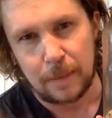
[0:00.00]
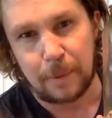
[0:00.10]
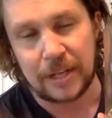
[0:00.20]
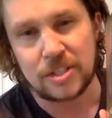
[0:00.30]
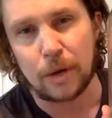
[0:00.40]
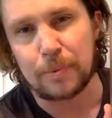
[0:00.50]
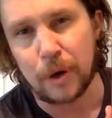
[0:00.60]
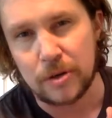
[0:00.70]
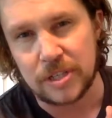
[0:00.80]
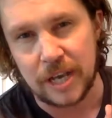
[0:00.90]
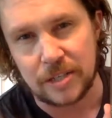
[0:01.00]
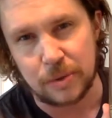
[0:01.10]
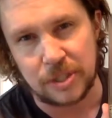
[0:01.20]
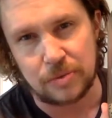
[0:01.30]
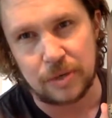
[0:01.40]
but it's not processed,
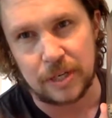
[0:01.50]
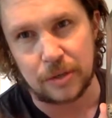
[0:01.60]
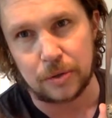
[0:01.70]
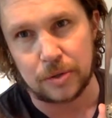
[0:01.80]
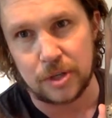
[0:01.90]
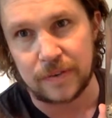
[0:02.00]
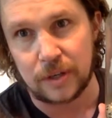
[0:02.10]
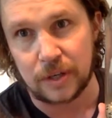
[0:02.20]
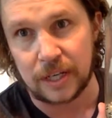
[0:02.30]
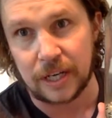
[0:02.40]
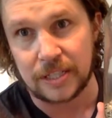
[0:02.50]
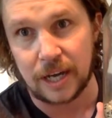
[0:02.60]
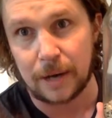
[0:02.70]
which is really cool. So if you're looking at